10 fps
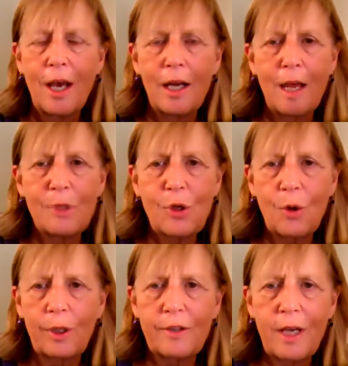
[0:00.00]
And I'm so
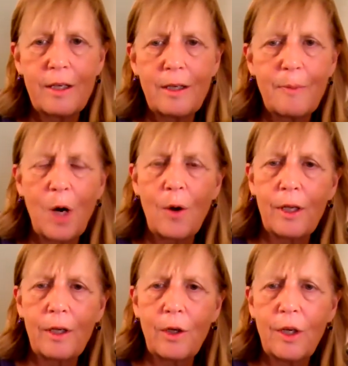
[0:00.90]
excited about
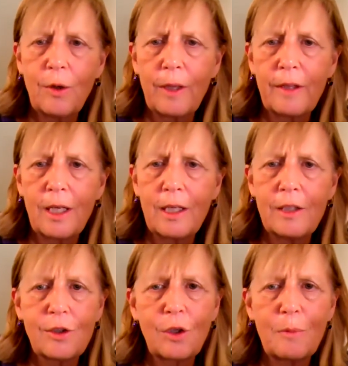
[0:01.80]
hearing that
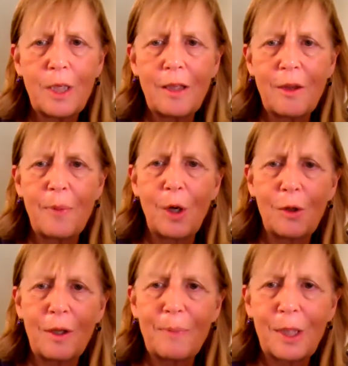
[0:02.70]
he's going to be in the
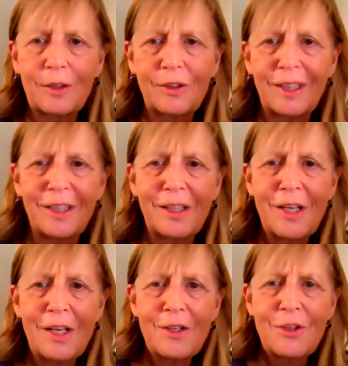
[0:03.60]
Paralympics in
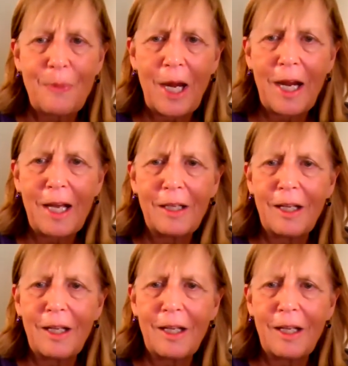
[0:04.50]
Japan.